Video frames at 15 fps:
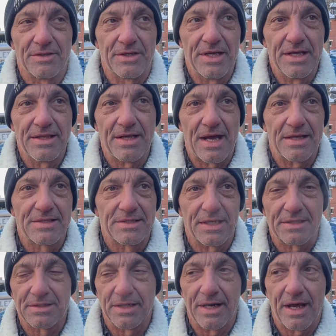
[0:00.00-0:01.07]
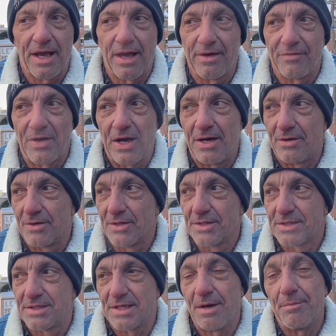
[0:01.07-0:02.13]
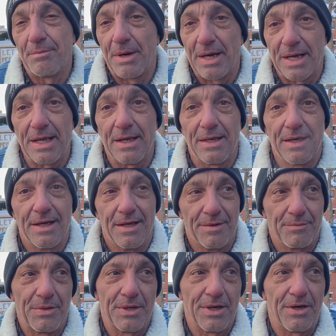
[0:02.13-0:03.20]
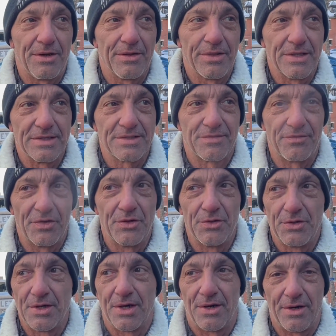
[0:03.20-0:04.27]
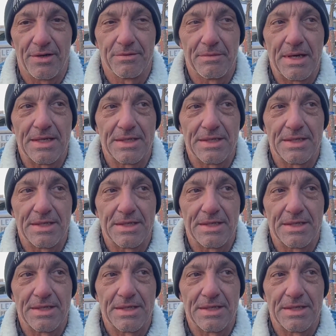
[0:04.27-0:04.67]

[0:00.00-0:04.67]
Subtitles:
in that 6.5 hours, somebody put all this food on my